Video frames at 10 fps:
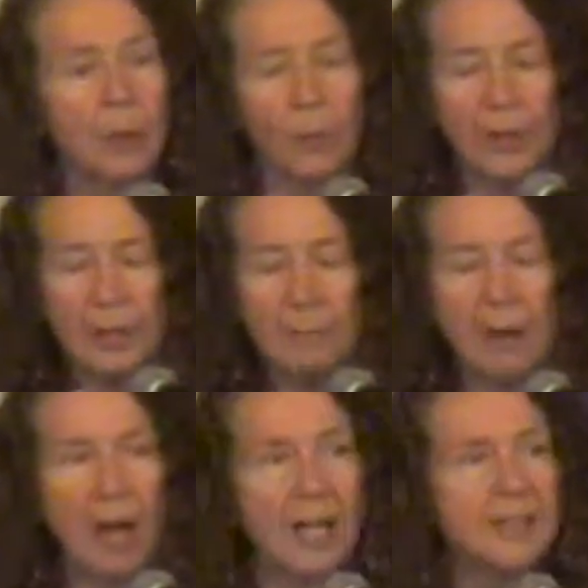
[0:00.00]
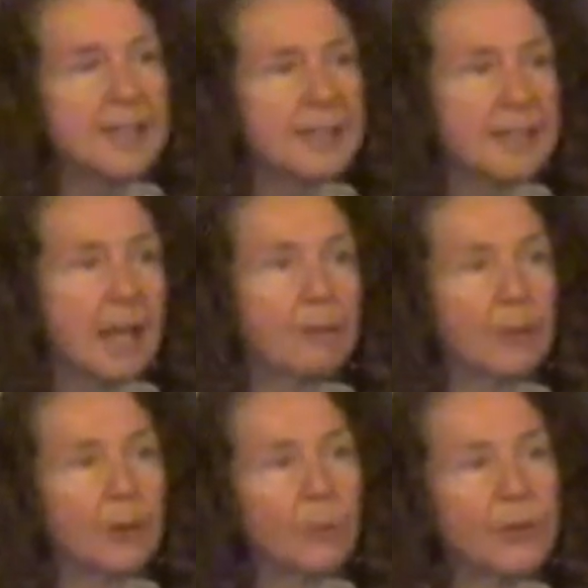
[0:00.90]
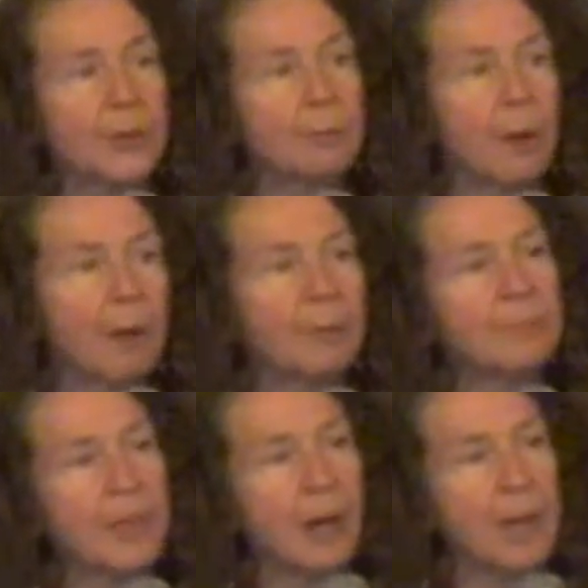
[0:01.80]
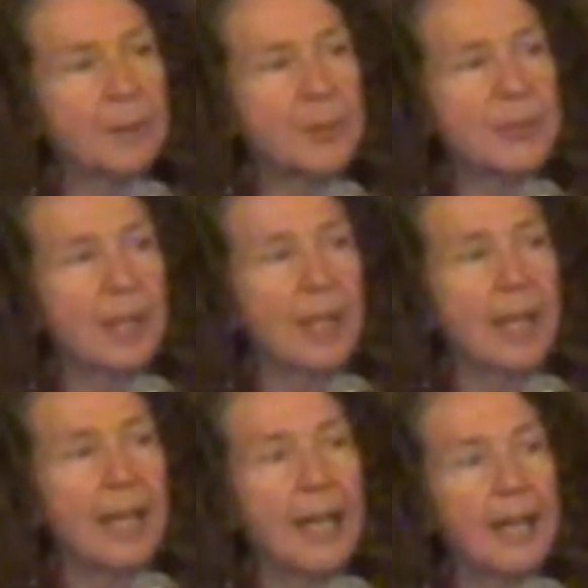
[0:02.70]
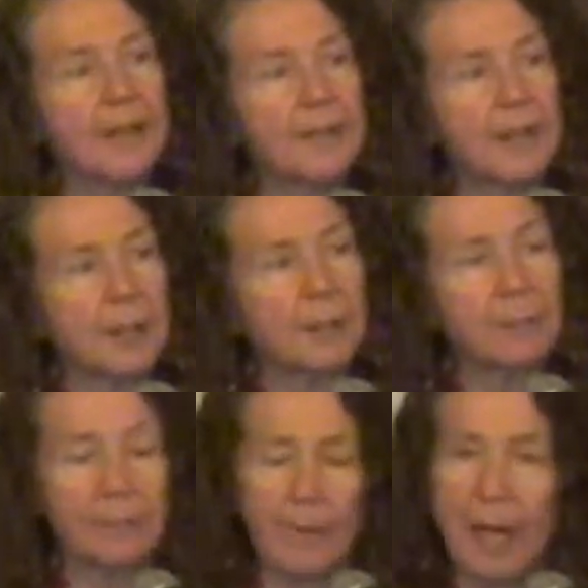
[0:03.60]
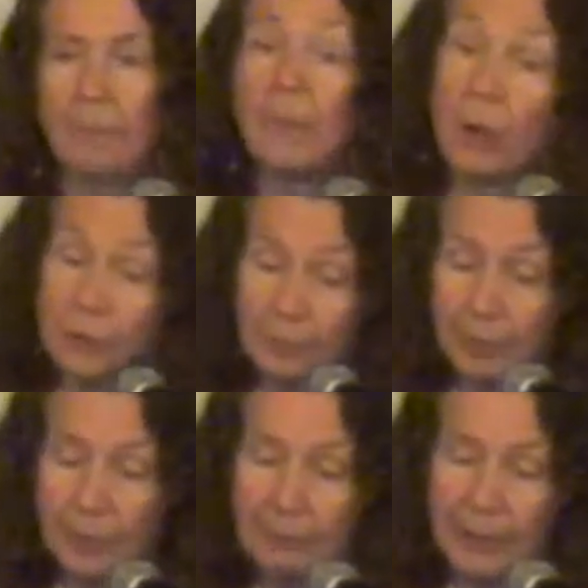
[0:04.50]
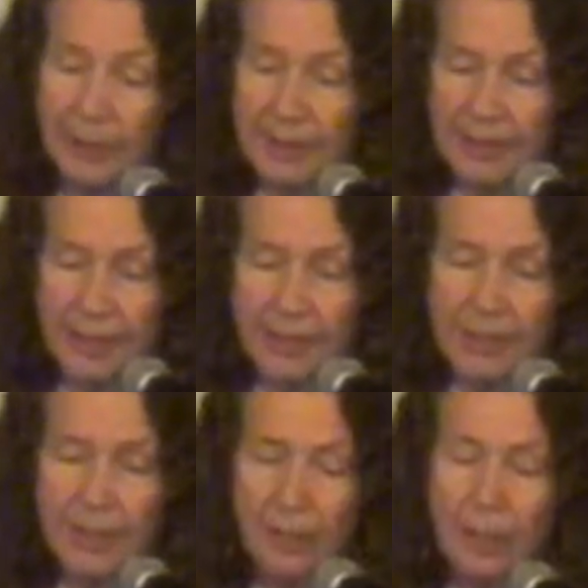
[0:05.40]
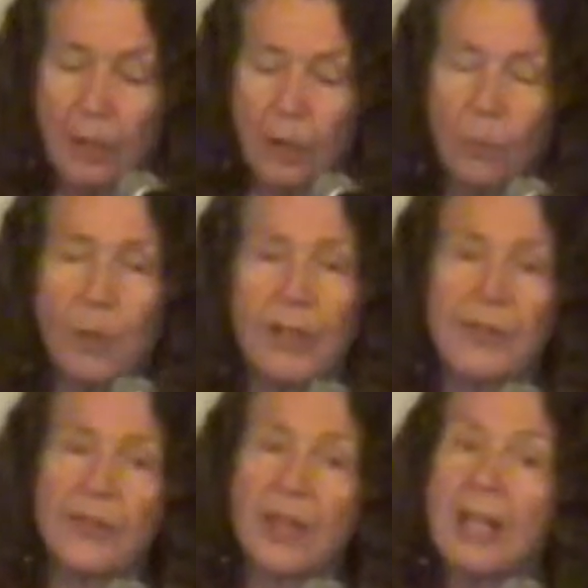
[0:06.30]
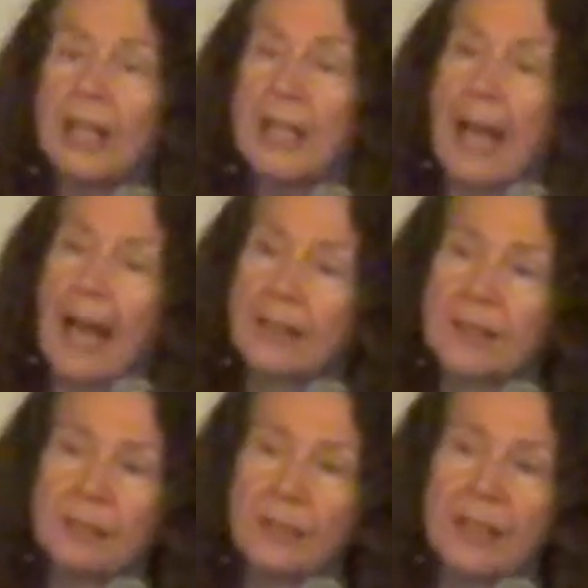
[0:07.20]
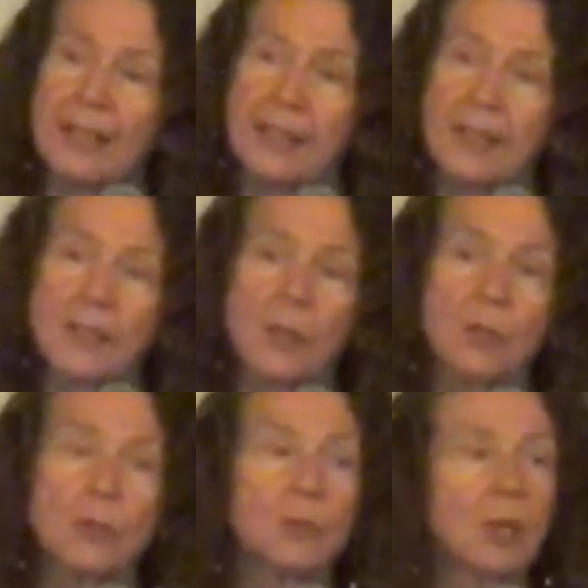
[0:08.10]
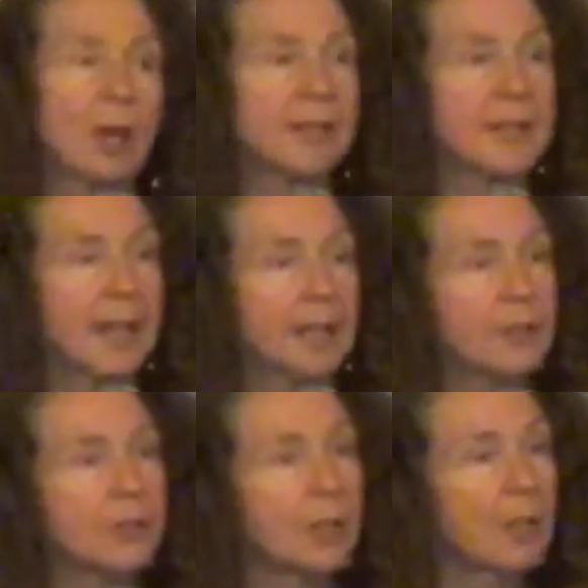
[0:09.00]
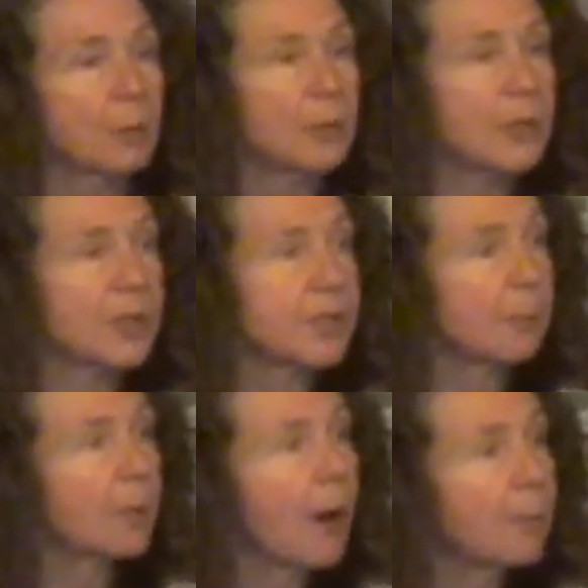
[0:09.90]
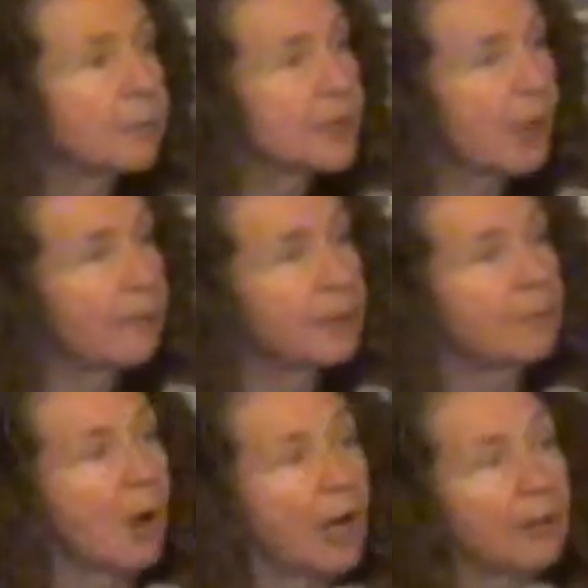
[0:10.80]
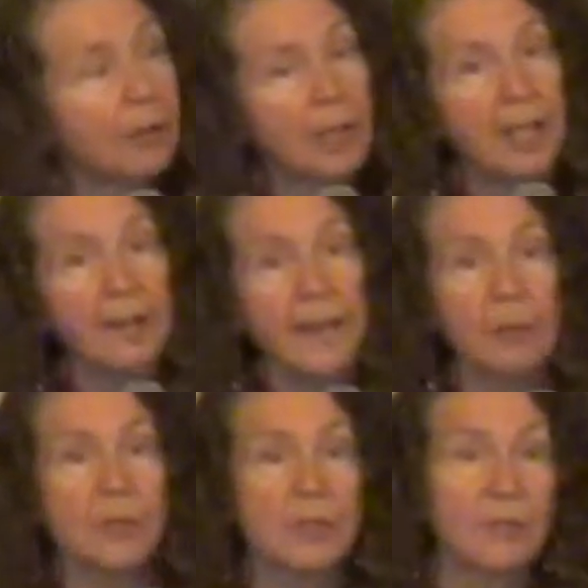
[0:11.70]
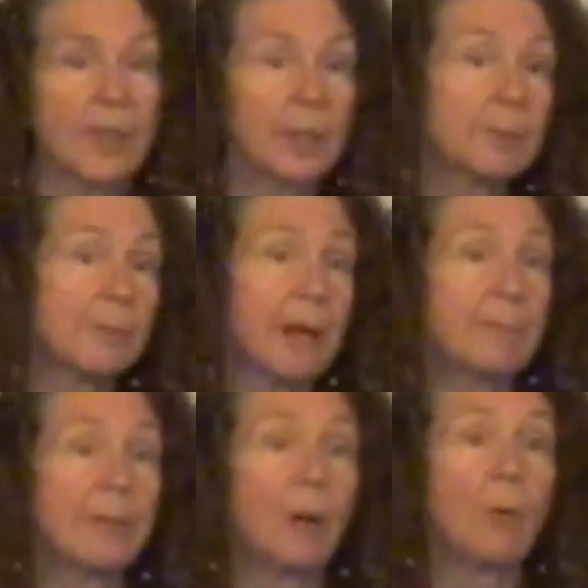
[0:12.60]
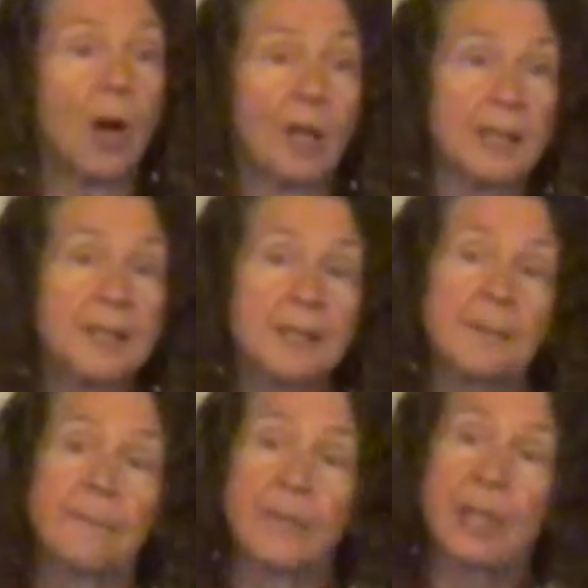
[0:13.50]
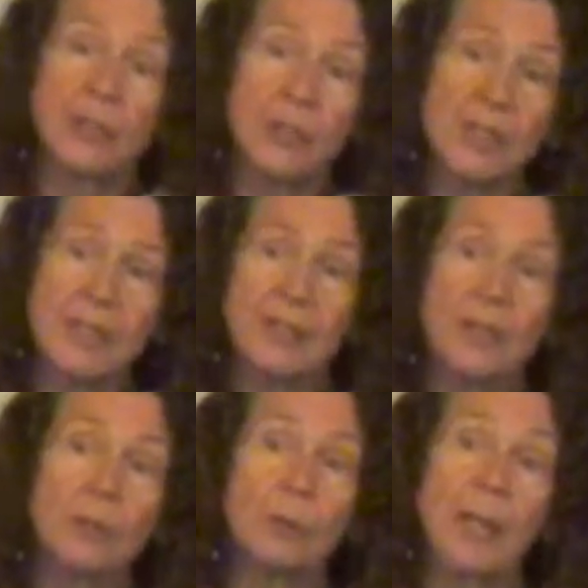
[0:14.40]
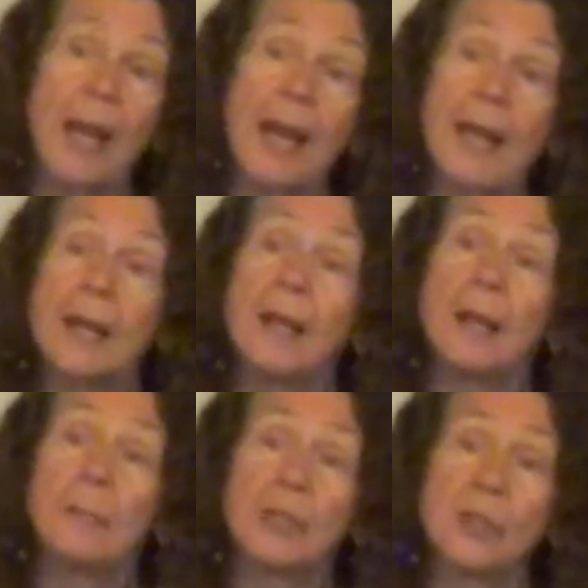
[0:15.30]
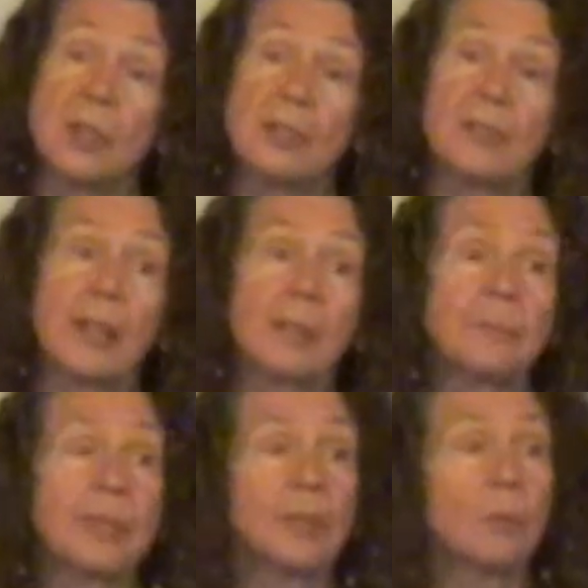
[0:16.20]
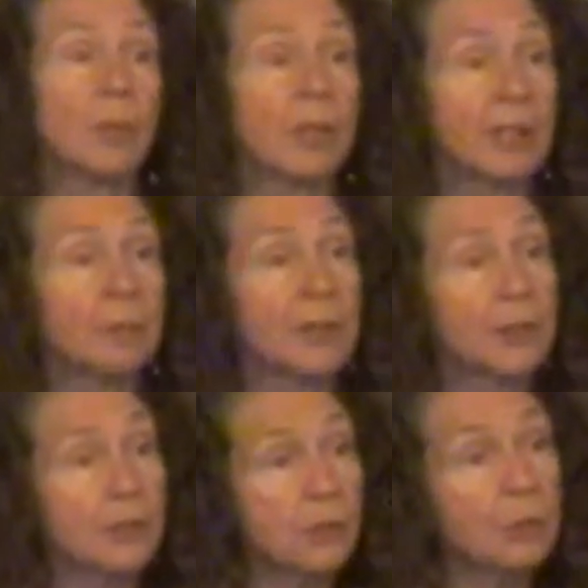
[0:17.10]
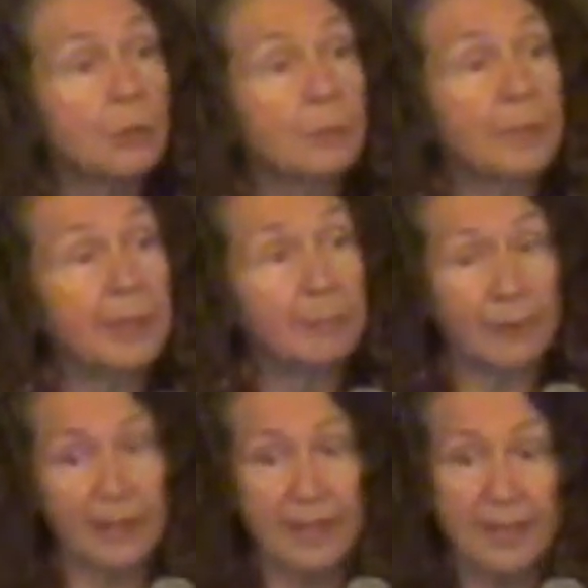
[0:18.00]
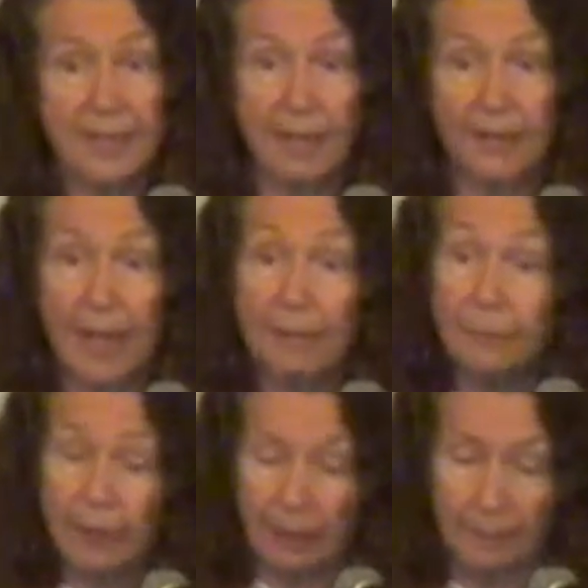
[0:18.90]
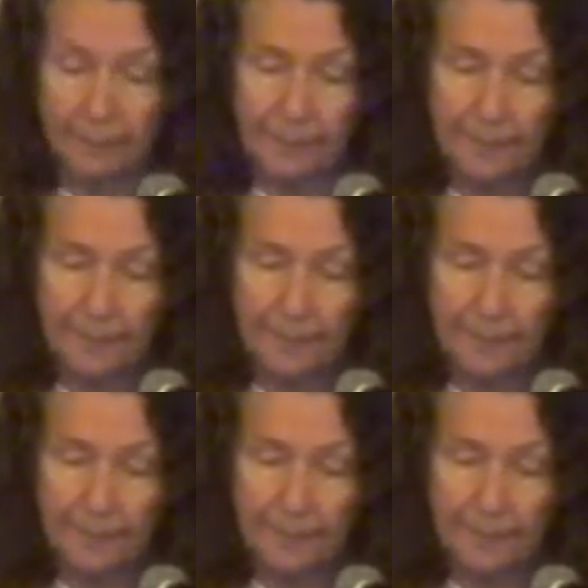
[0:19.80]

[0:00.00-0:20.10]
We combine Discover with the problem types and the multiple abilities with thinking actively in a social context, which is a problem-solving model that was developed by Belle Wallace. She's in the UK, but she developed it working with the Zulu people in South Africa.